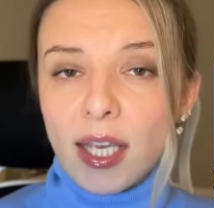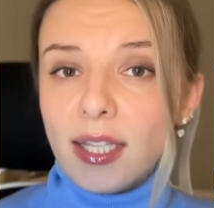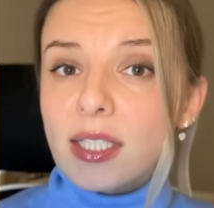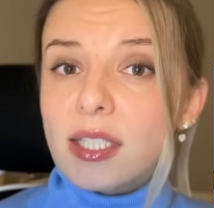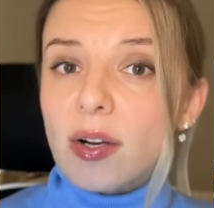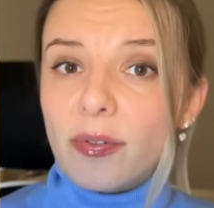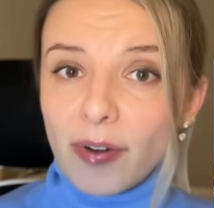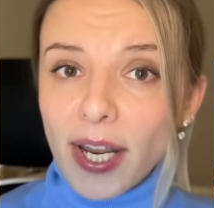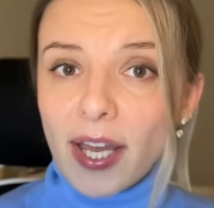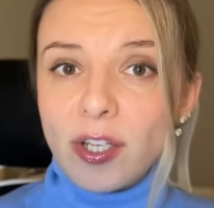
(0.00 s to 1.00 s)
These are
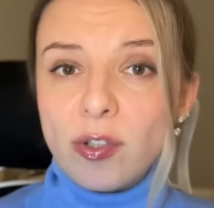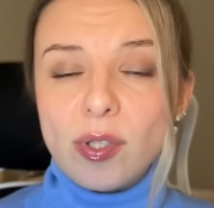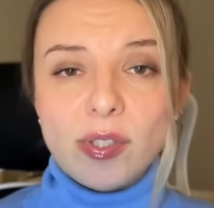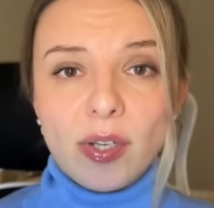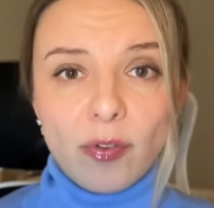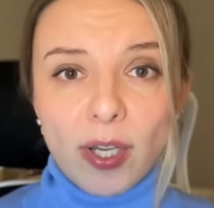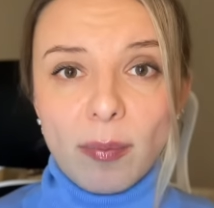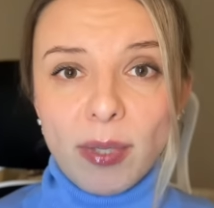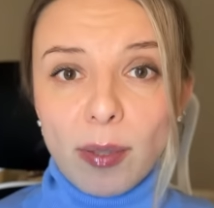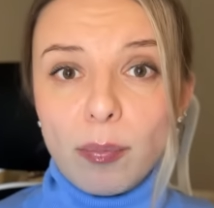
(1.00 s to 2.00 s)
free countries and free
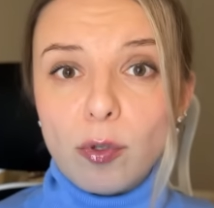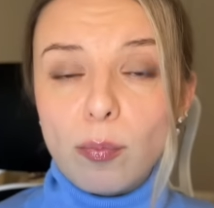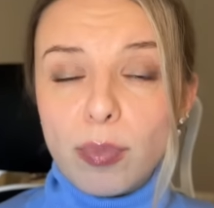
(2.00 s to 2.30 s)
people,